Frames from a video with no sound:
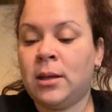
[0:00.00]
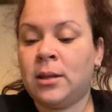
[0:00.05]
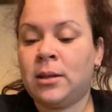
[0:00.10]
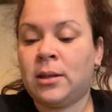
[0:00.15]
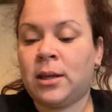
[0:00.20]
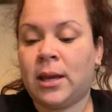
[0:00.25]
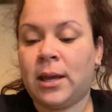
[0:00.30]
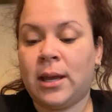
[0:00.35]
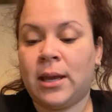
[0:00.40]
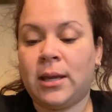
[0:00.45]

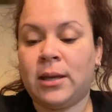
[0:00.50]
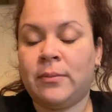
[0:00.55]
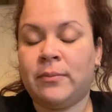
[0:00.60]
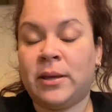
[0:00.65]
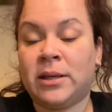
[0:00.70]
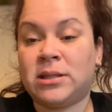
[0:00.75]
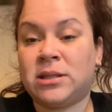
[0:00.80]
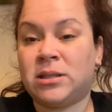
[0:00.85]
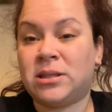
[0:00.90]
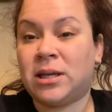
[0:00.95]
The egg
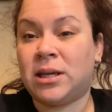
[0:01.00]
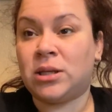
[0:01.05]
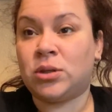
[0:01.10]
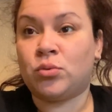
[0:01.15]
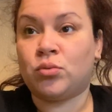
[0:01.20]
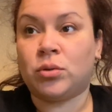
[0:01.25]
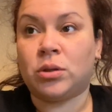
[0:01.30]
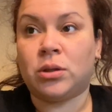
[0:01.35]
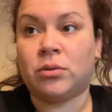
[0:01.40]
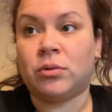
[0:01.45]
makes it taste
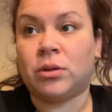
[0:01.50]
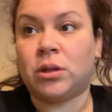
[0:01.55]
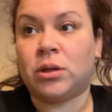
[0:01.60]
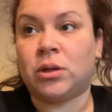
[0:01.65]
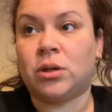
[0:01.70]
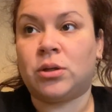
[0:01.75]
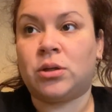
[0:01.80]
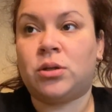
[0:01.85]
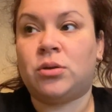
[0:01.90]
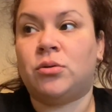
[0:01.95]
really, really
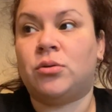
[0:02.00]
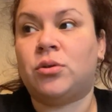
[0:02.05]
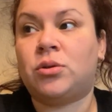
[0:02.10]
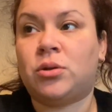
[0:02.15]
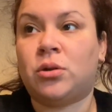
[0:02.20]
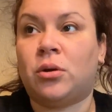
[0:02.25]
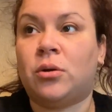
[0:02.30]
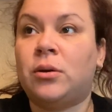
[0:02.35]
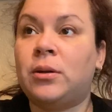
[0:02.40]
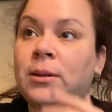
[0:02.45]
good too.
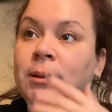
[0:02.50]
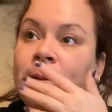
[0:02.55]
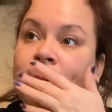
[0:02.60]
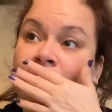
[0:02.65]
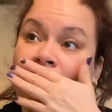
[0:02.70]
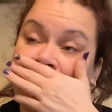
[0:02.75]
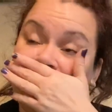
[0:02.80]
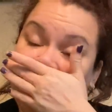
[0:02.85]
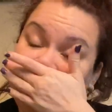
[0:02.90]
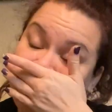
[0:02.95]
So
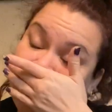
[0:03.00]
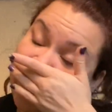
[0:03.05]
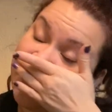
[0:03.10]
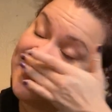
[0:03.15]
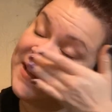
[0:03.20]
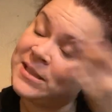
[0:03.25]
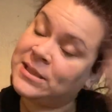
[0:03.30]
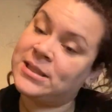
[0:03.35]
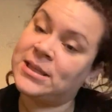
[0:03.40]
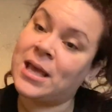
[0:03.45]
yeah,
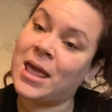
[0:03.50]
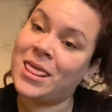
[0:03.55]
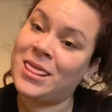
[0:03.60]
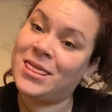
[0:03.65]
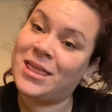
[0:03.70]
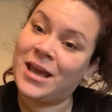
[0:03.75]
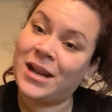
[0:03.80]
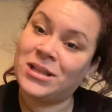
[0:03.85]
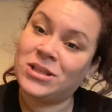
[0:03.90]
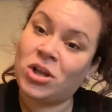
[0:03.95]
guys,
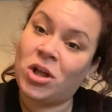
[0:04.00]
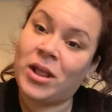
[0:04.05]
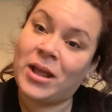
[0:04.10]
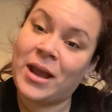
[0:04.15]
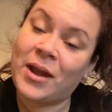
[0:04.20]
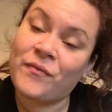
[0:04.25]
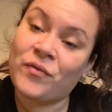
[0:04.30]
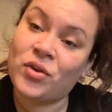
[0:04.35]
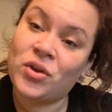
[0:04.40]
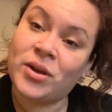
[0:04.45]
that is all I
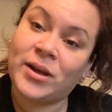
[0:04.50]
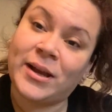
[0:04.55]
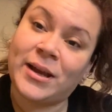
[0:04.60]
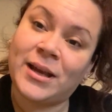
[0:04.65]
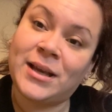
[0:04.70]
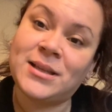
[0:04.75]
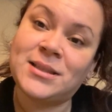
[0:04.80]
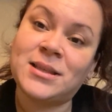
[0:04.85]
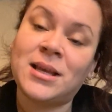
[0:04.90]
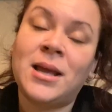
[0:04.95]
have for you
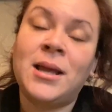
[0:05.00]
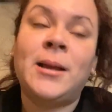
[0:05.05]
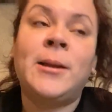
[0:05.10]
guys.